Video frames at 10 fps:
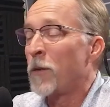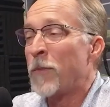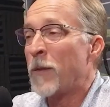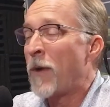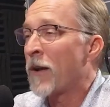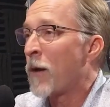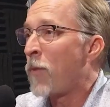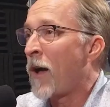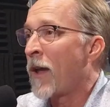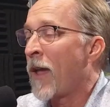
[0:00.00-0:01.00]
little bit about our
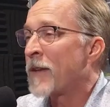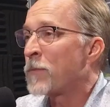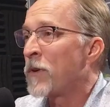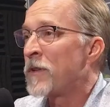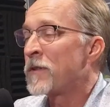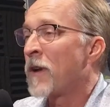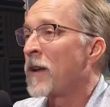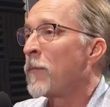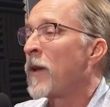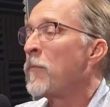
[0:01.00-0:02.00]
podcast. We're just
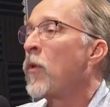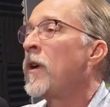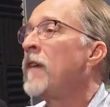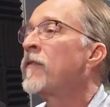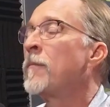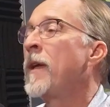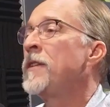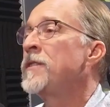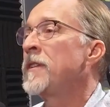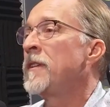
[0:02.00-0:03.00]
trying to bring more
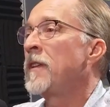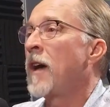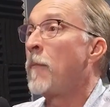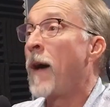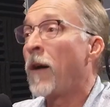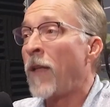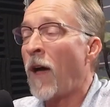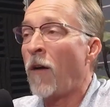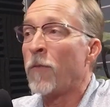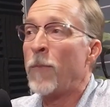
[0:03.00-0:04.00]
information about
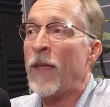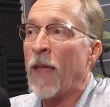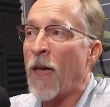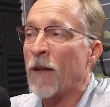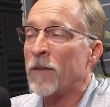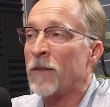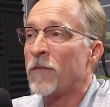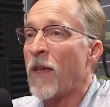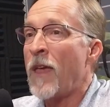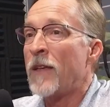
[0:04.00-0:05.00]
health, being
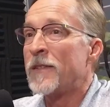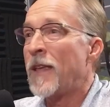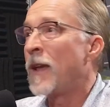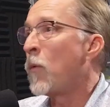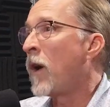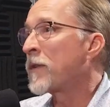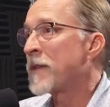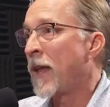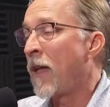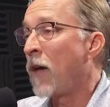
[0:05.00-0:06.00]
active, staying well,
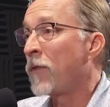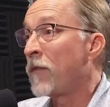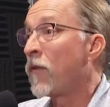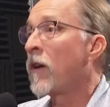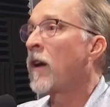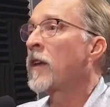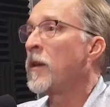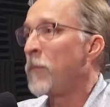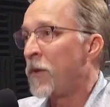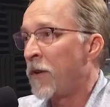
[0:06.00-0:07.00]
staying healthy for our
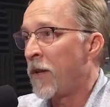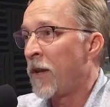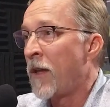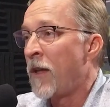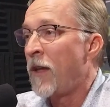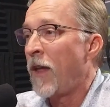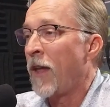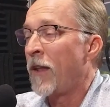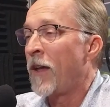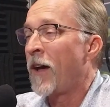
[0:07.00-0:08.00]
community.
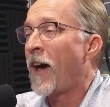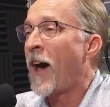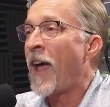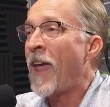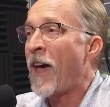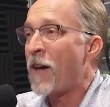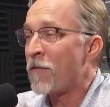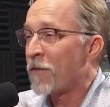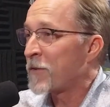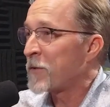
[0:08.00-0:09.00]
And I
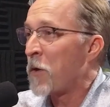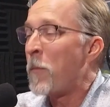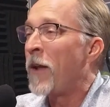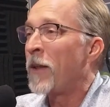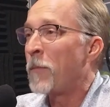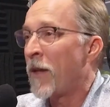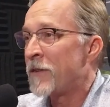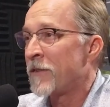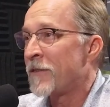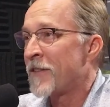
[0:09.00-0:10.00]
have so many
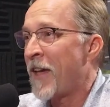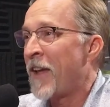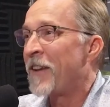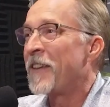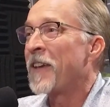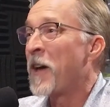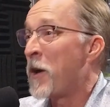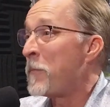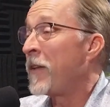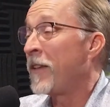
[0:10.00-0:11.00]
patients that
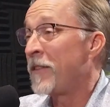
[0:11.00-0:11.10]
come